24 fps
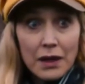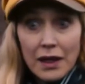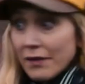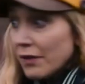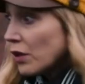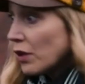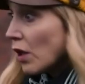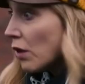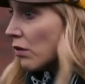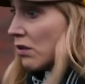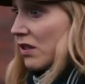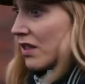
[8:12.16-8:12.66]
If you
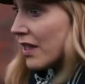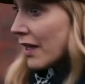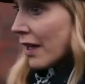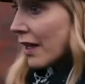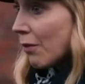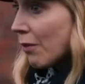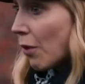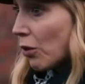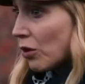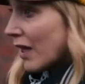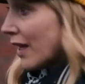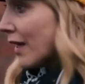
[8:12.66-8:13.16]
don't see a
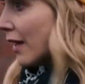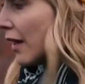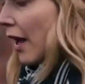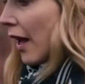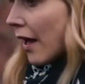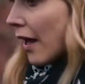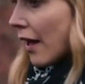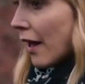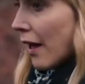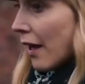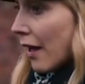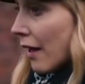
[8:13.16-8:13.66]
body,
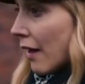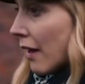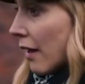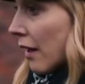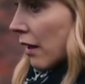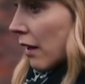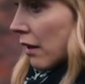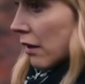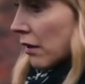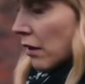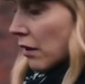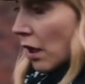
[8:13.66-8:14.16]

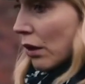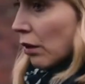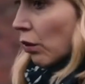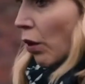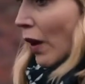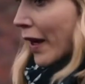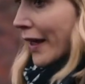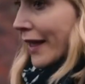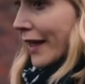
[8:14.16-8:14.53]
you don't quite